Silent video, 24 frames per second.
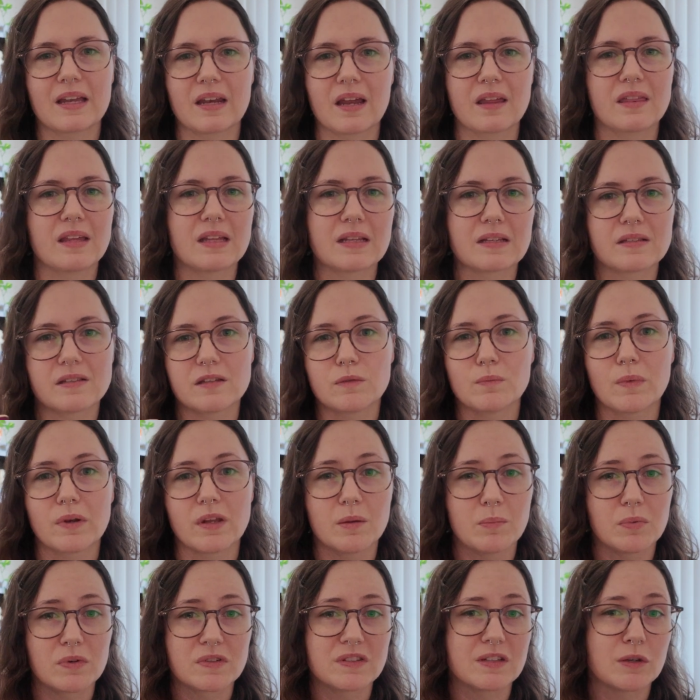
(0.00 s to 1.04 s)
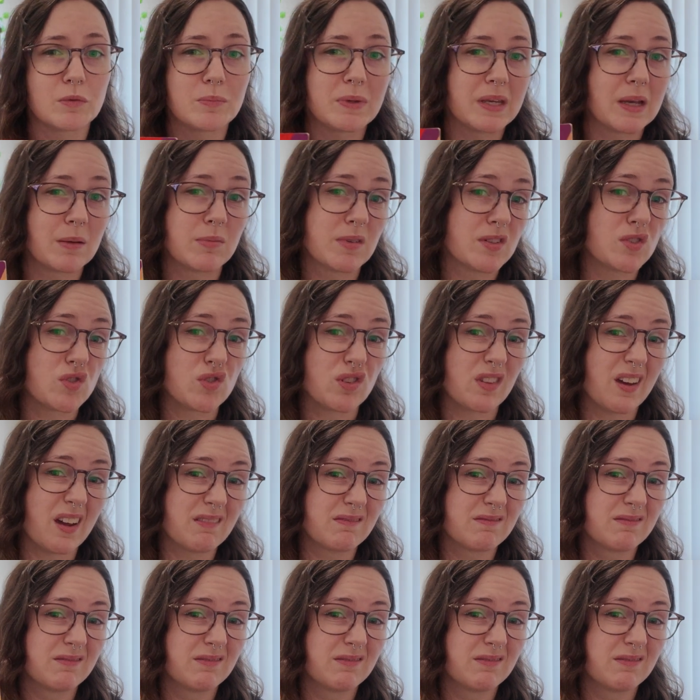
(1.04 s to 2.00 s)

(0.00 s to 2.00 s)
And I think this is one of the books that'll be able to do that.